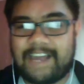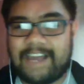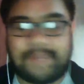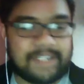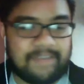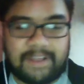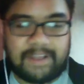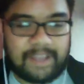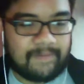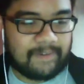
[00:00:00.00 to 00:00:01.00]
Might save that
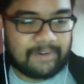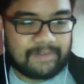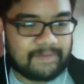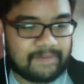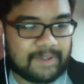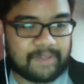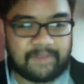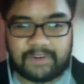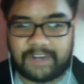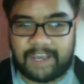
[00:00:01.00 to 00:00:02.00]
name for using
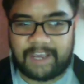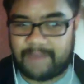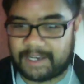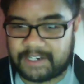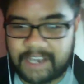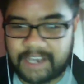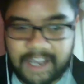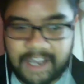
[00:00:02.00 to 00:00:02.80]
future game, actually.